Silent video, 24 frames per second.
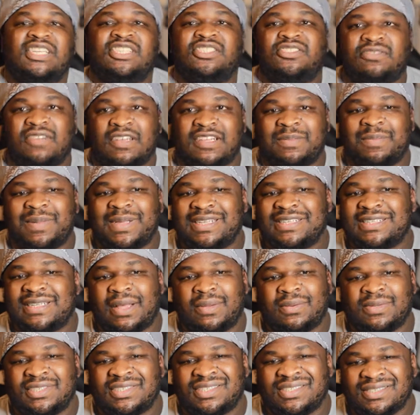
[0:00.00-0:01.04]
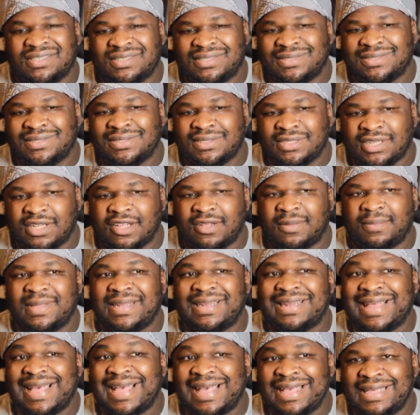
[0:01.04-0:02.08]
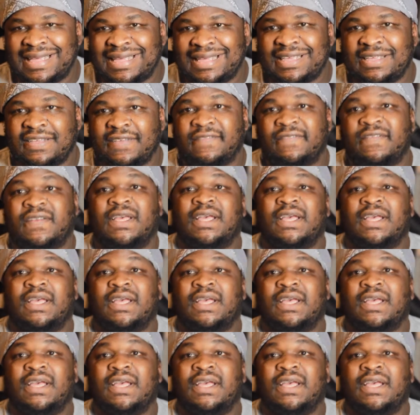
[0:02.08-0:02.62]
tricked because I was dumb and naive.